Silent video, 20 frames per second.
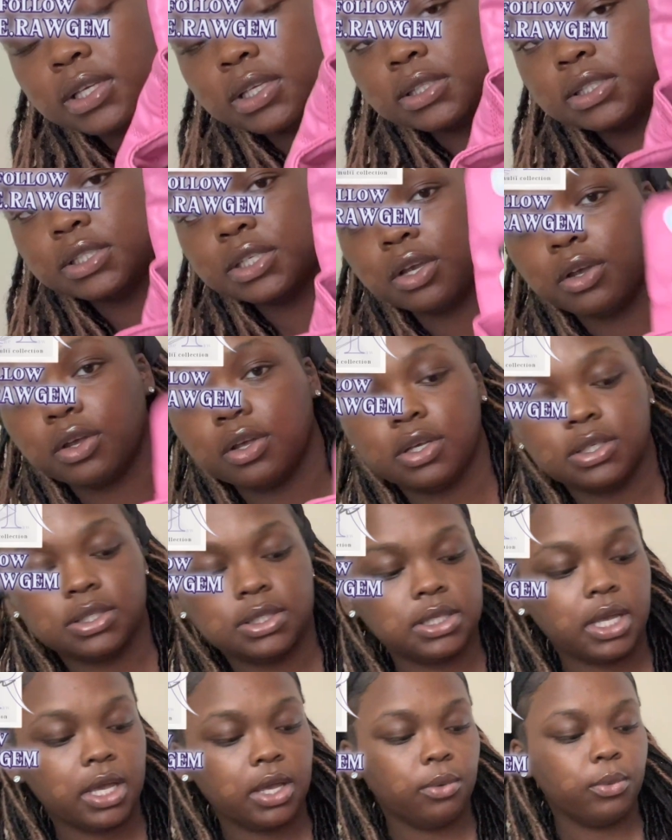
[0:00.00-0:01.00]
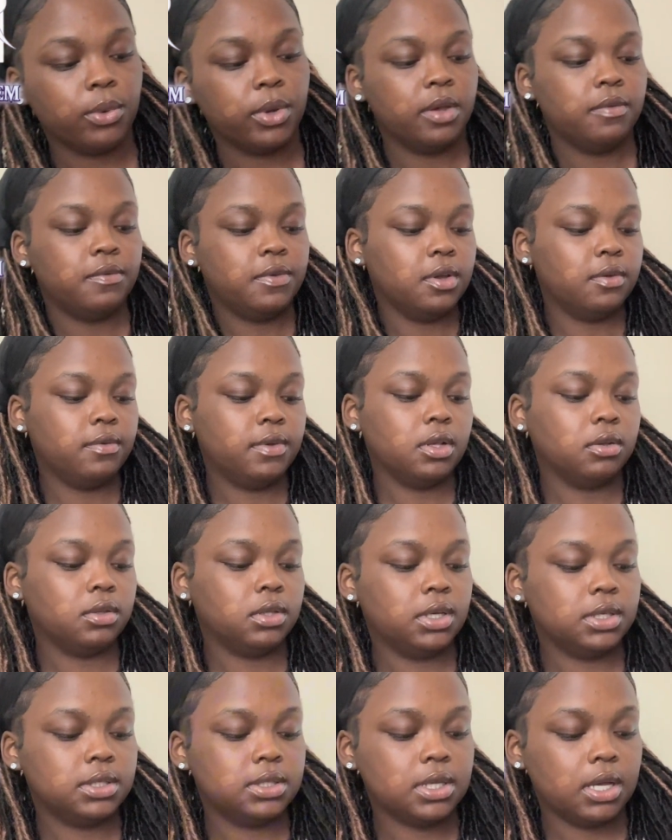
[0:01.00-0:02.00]
interiors, like red velvet on
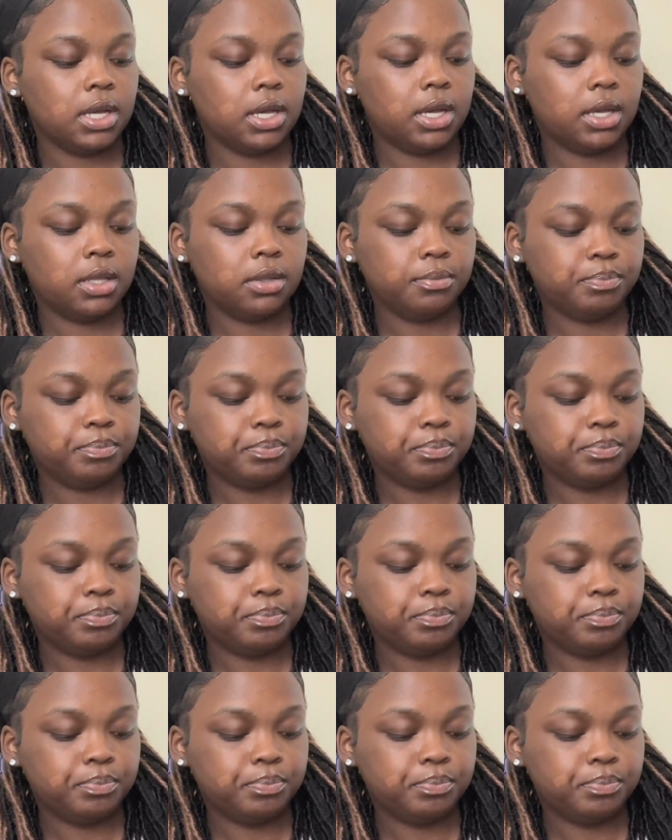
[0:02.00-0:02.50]
the inside.